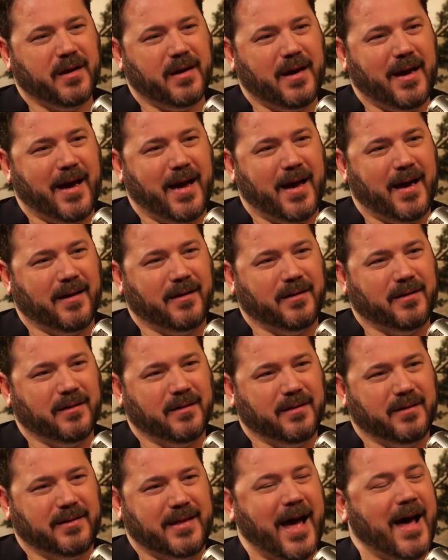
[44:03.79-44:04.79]

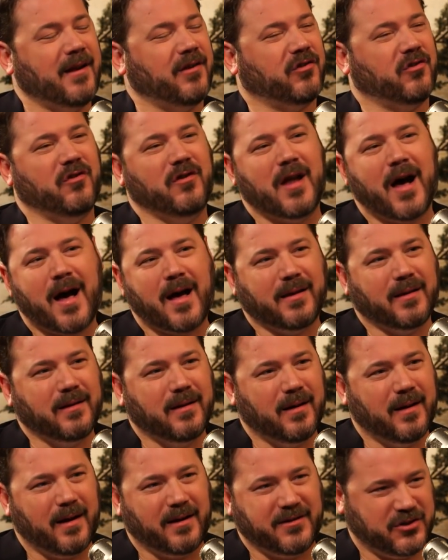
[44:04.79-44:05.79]
that is not
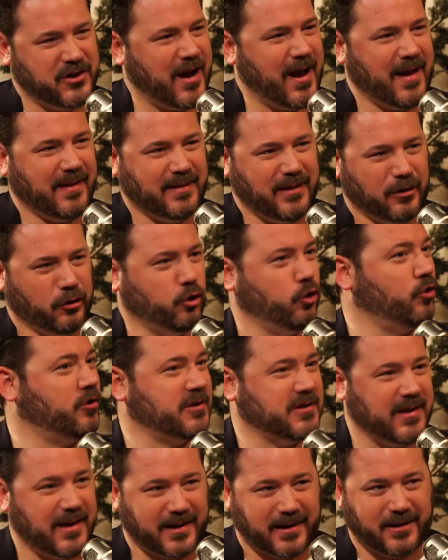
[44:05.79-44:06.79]
a giant that
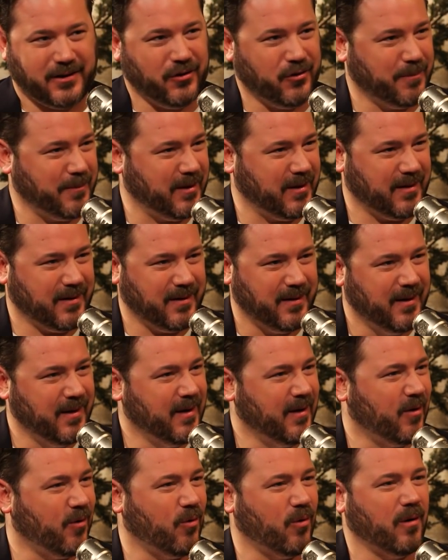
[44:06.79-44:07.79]
looks like a human
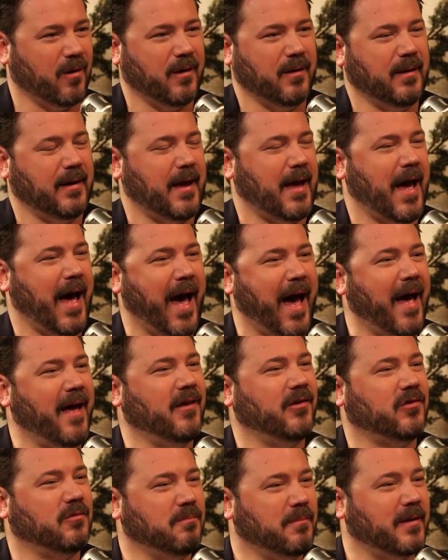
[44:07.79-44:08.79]
or
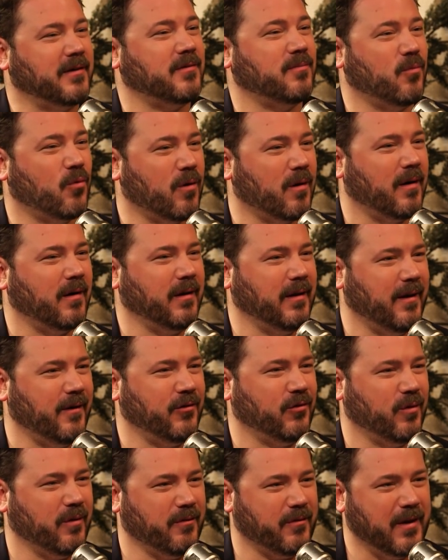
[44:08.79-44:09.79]
has much more
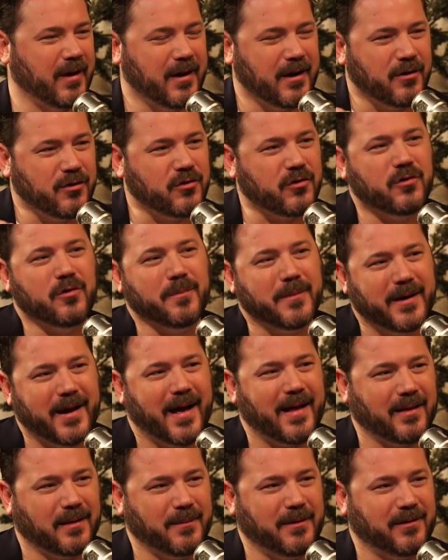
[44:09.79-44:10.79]
sort of human
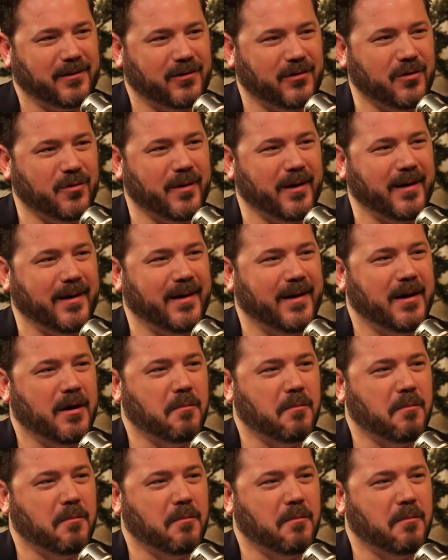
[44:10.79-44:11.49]
elements to it,